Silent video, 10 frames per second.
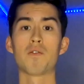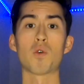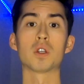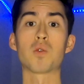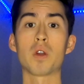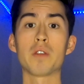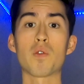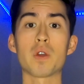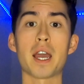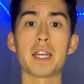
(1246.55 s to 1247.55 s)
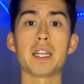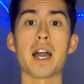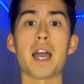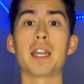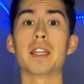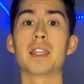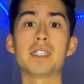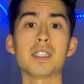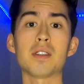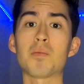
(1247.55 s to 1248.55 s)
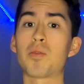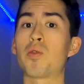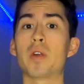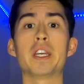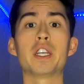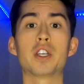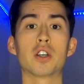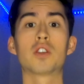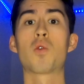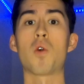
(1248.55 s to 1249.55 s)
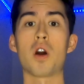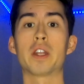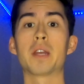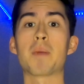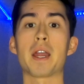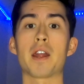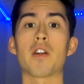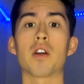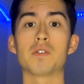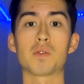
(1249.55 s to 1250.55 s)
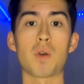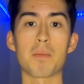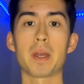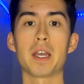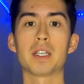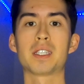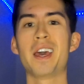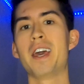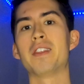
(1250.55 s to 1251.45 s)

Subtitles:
For $24.99, this is a pretty good quality pair of sweatpants.